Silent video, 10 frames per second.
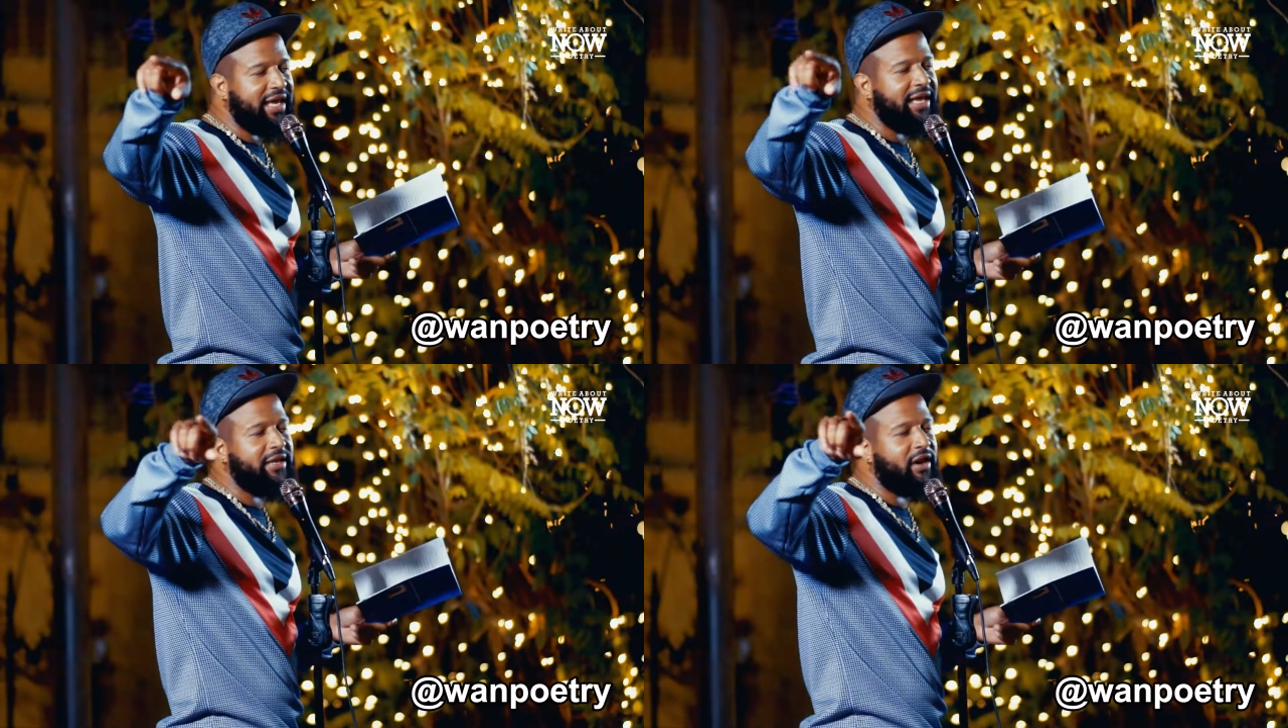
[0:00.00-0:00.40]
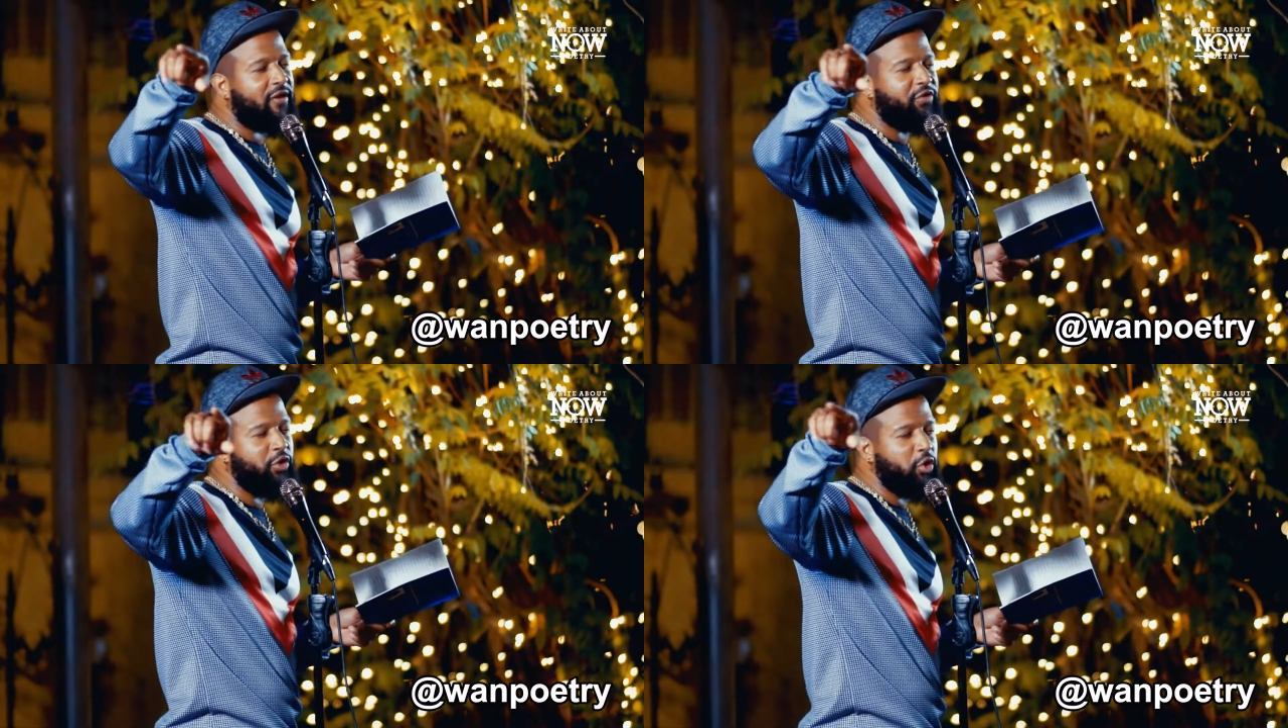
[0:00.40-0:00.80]
end
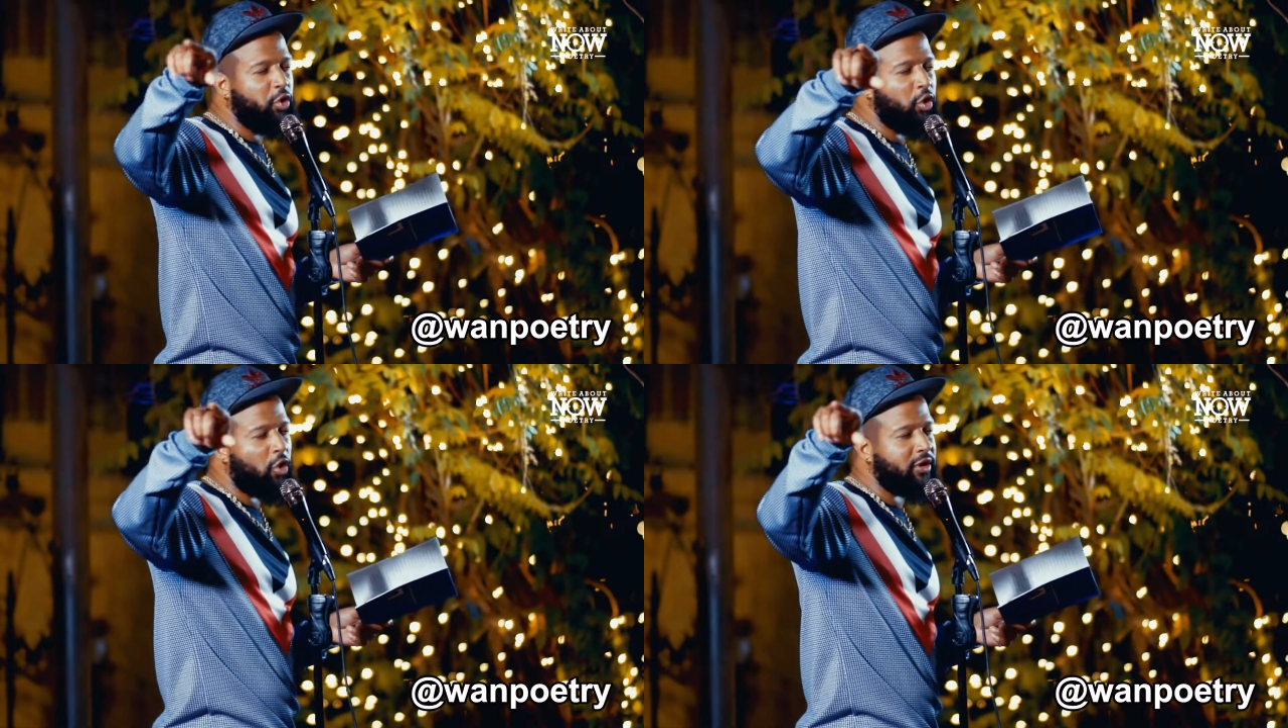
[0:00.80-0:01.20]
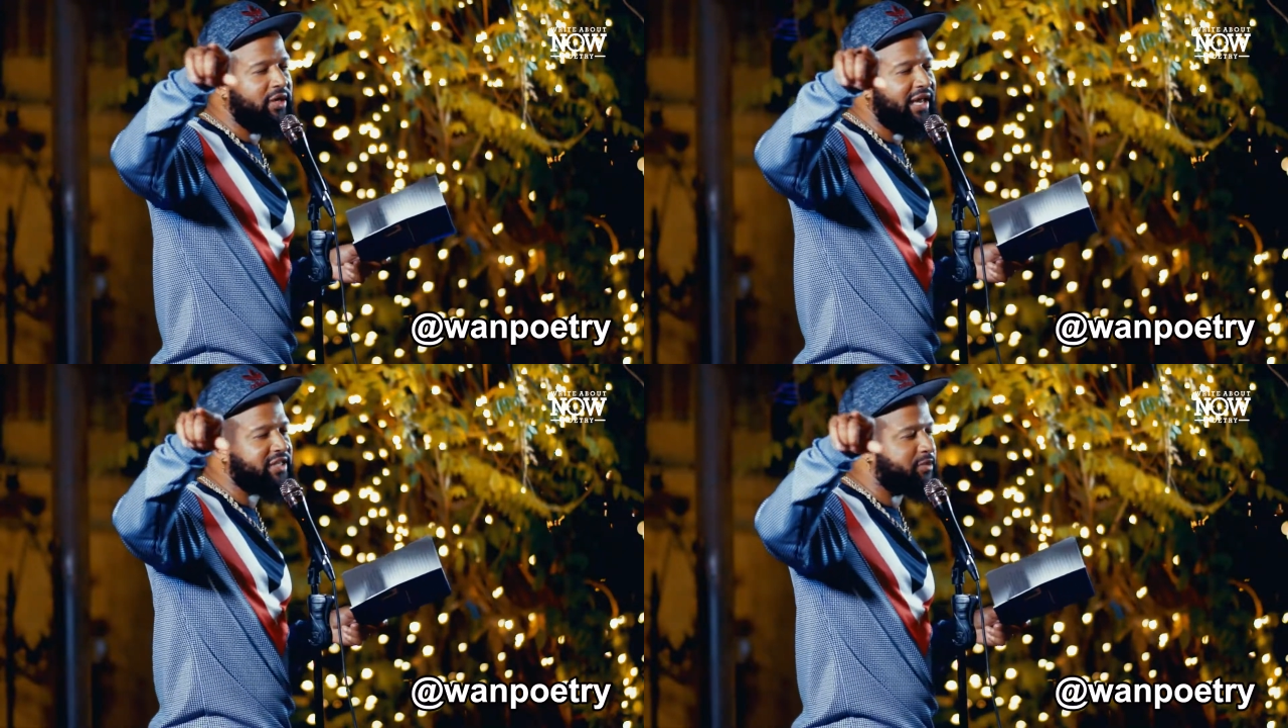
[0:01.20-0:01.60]
of the New York
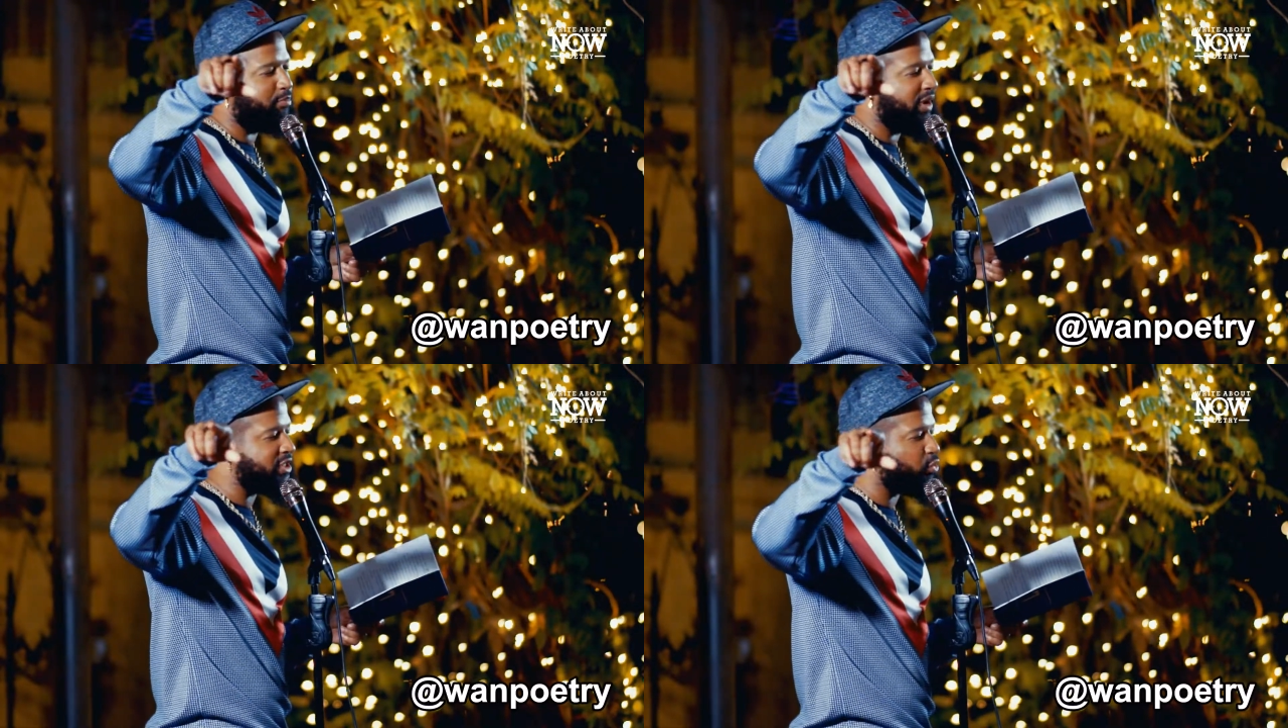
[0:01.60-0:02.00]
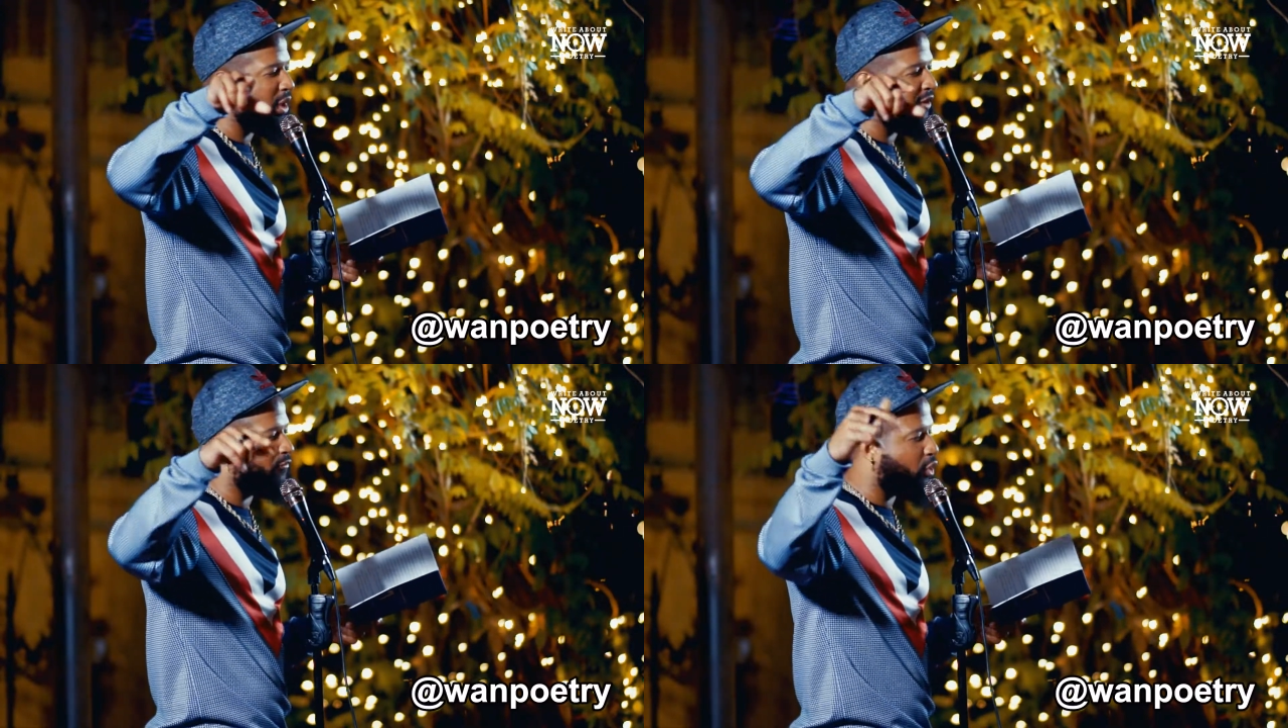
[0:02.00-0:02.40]
Knicks bench waiting for